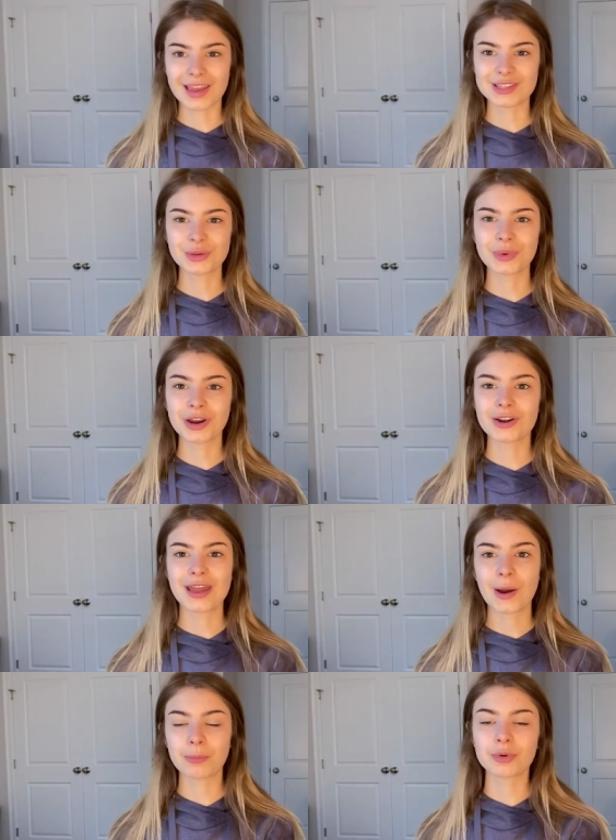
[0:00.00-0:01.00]
so we are
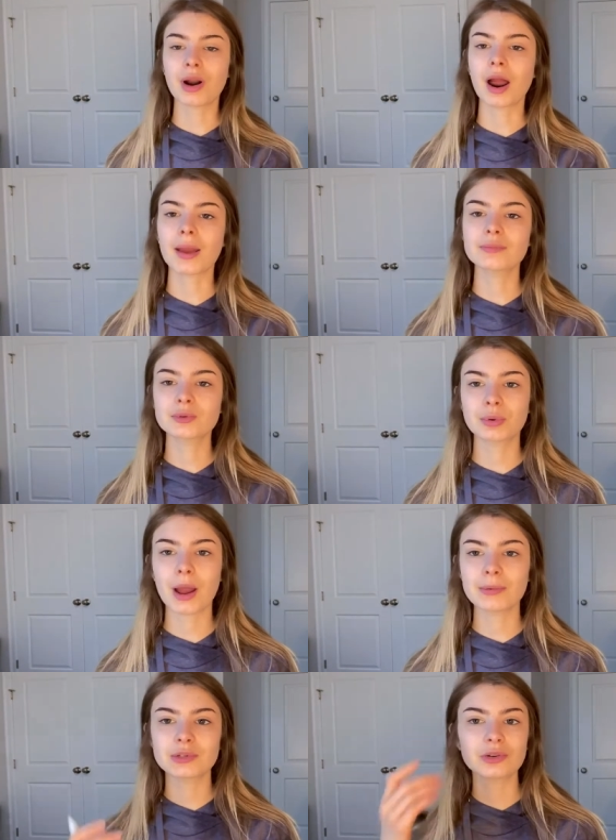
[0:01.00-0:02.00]
now primed,
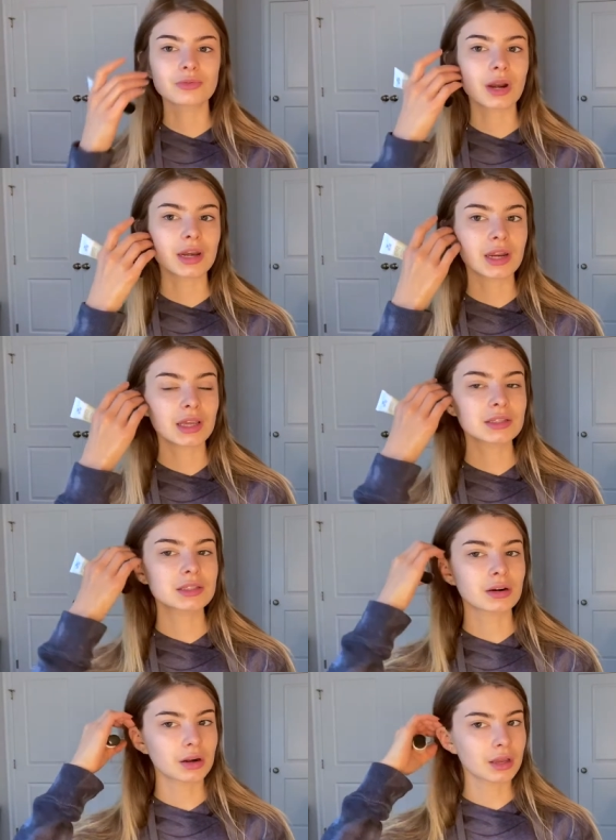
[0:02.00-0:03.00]
prepped, and ready to get
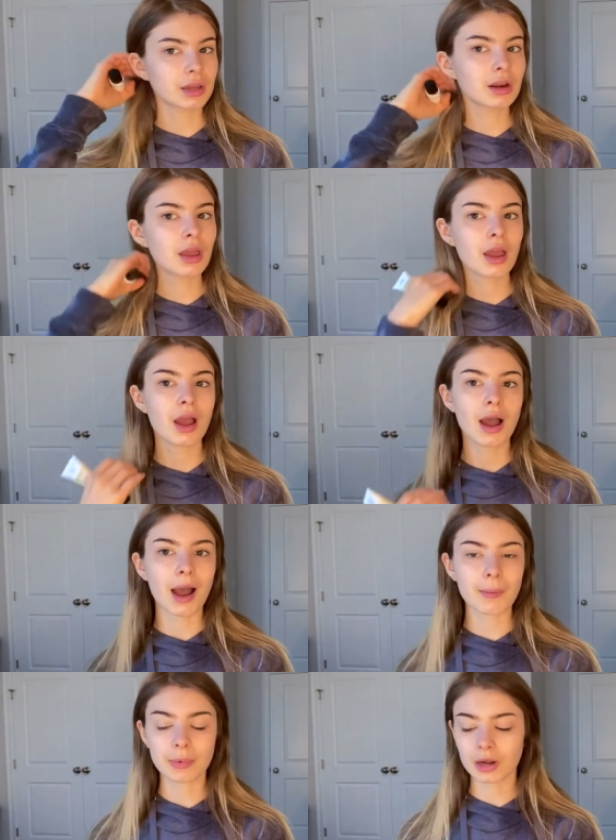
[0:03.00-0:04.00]
started.
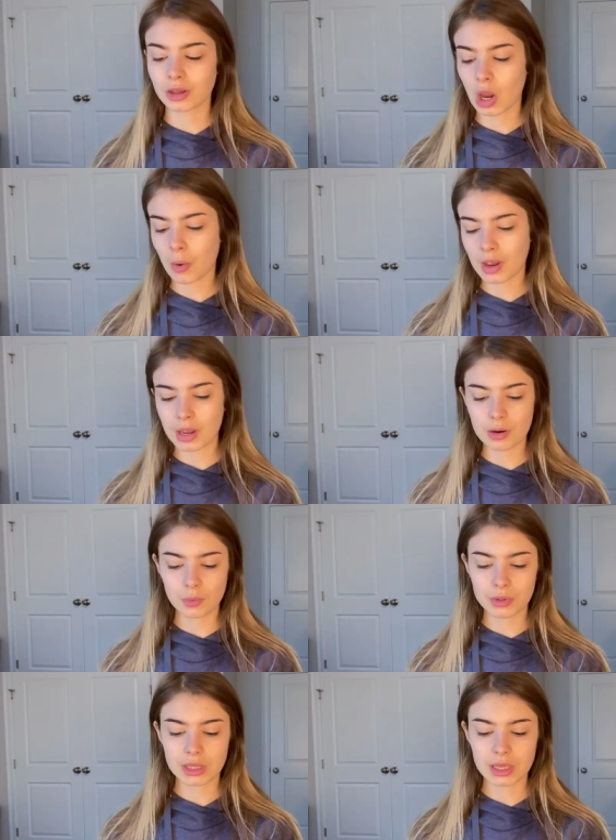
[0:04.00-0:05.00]
I'm gonna go in
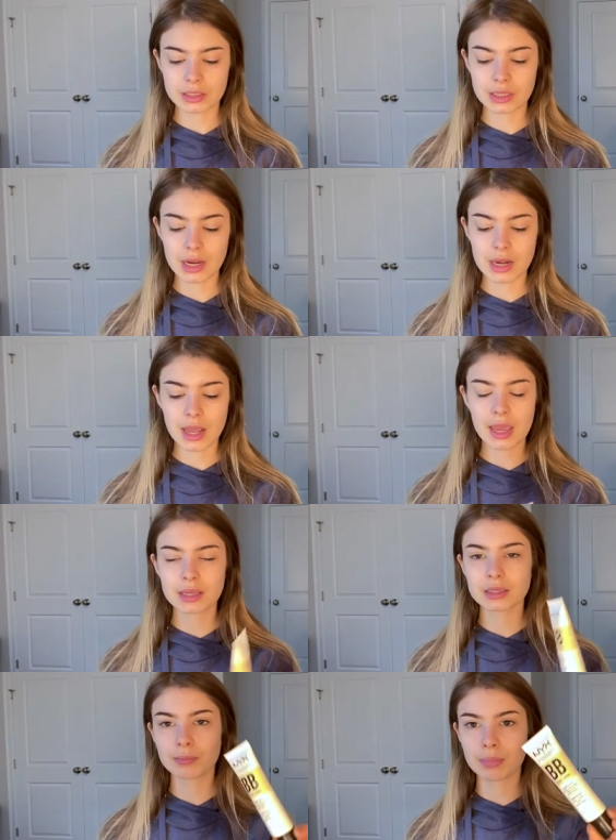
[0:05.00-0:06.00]
with this
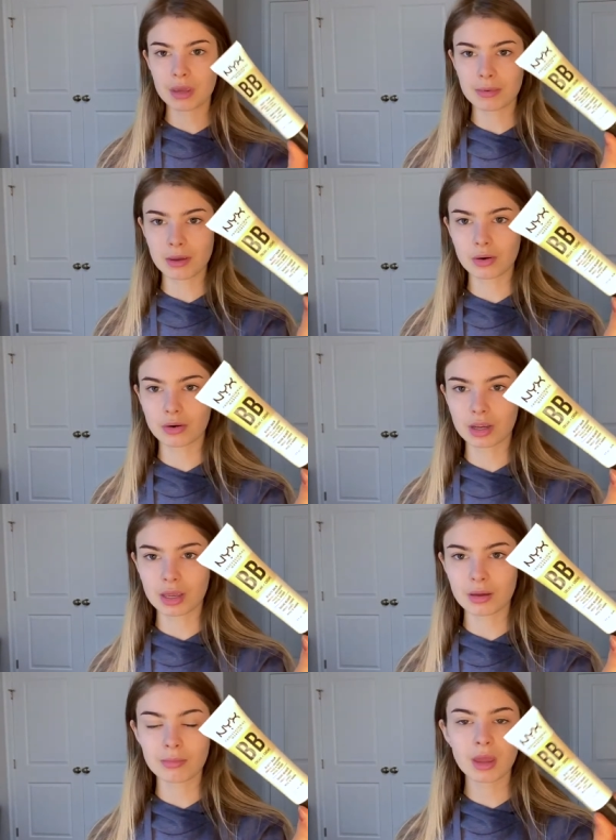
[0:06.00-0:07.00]
NYX BB
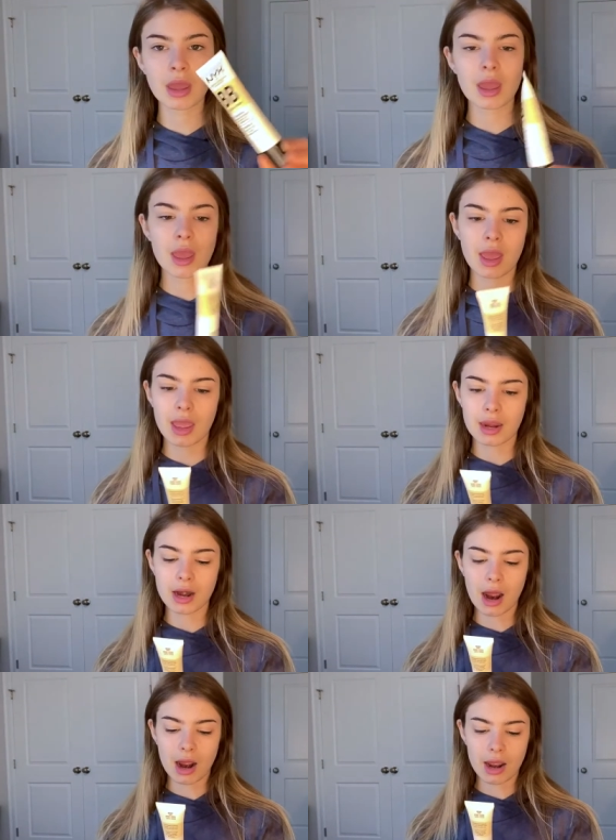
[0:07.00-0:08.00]
cream and
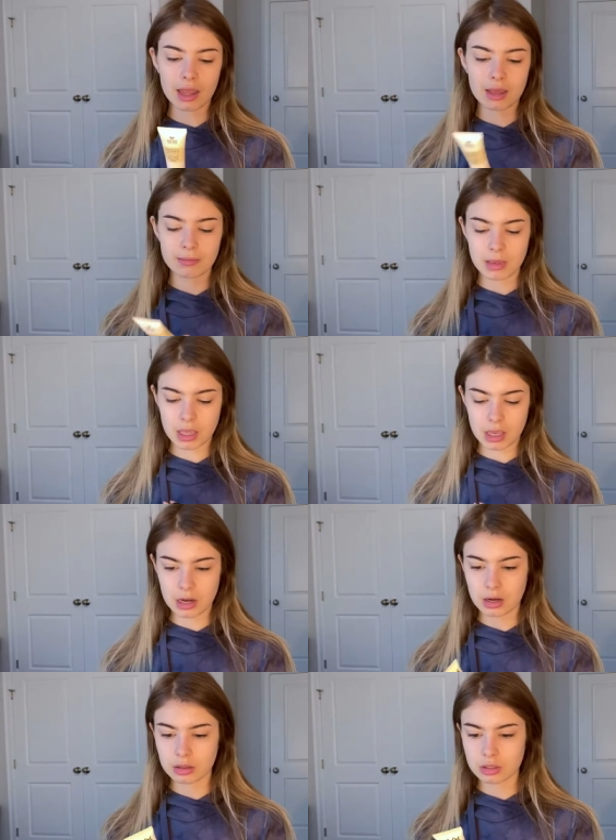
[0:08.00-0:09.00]
I am
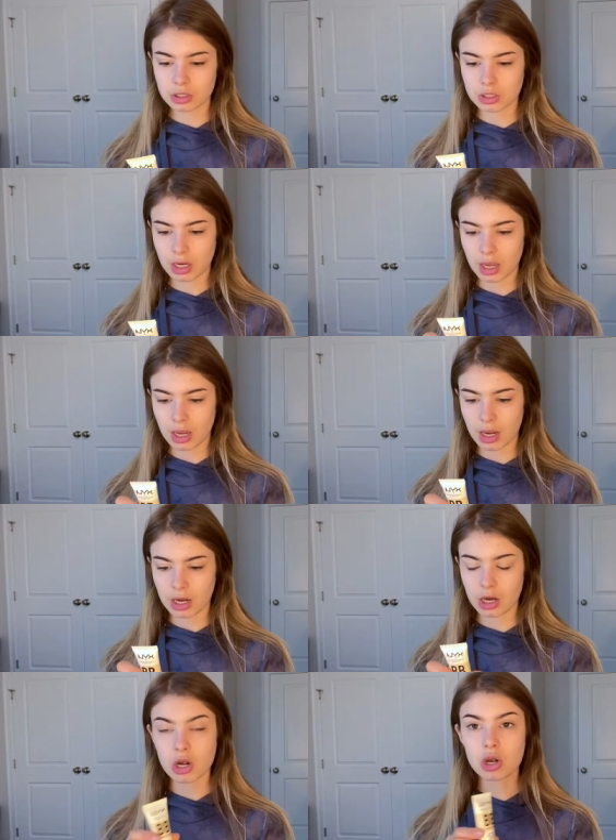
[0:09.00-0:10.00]
in the
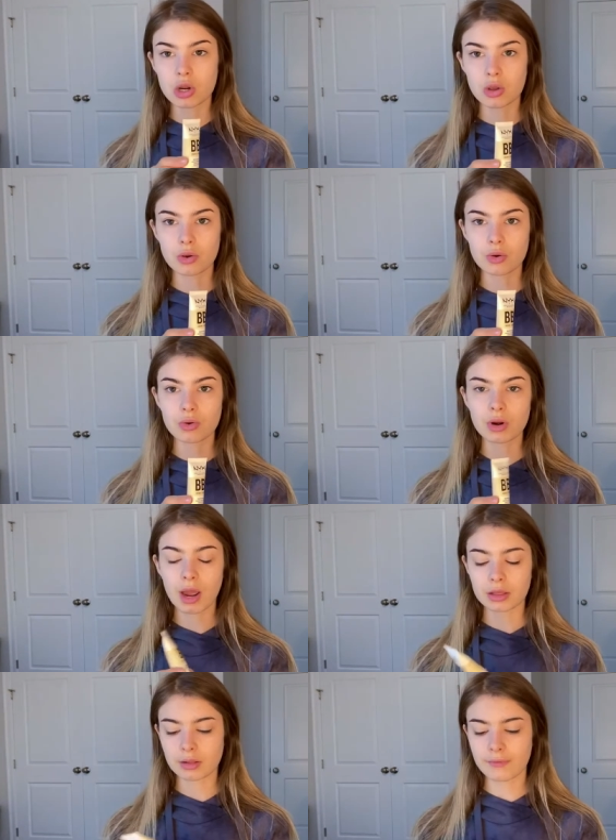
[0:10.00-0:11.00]
shade Nude.
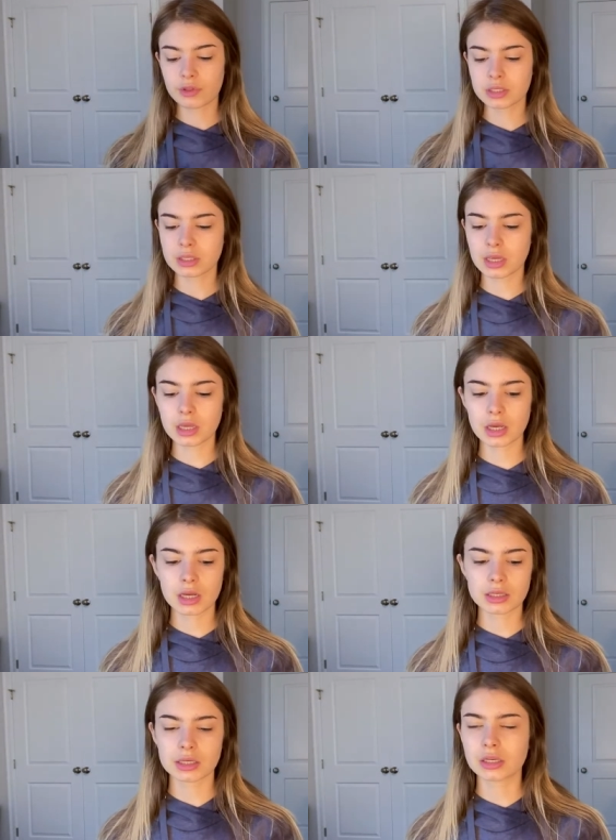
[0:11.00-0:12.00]
I love this thing
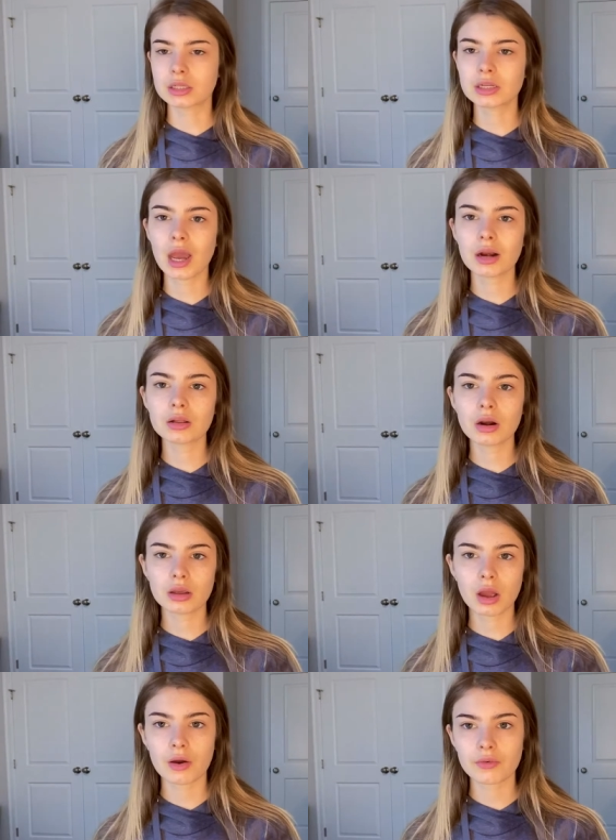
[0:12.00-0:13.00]
because it doesn't add a lot
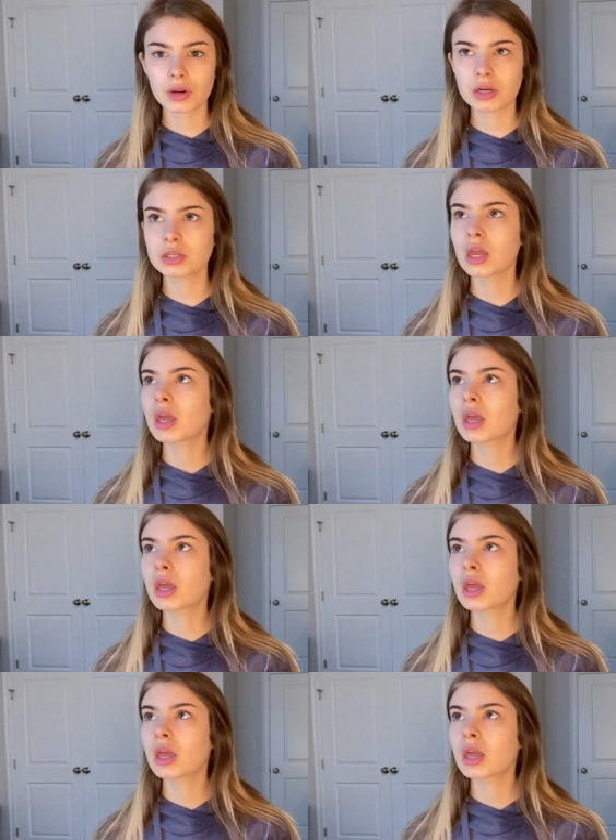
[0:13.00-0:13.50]
of coverage.